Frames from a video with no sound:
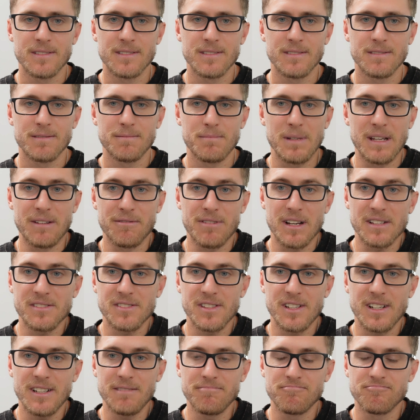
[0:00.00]
be
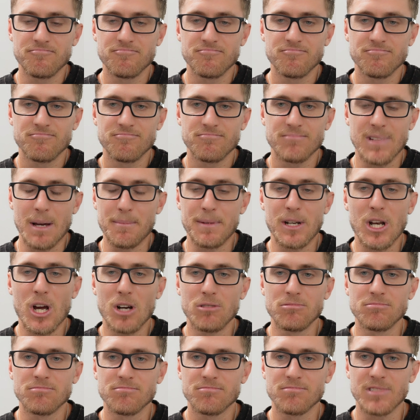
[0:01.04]
invested in, let me
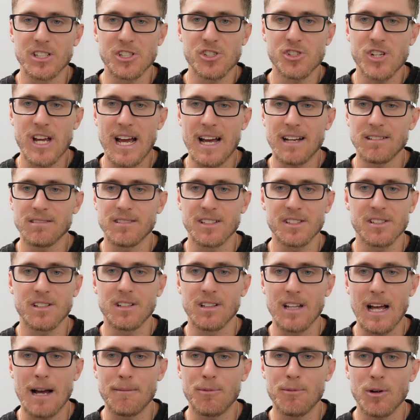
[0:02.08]
know. Let's chat. Let's
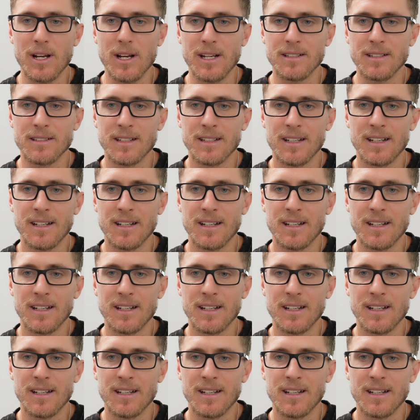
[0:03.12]
collaborate.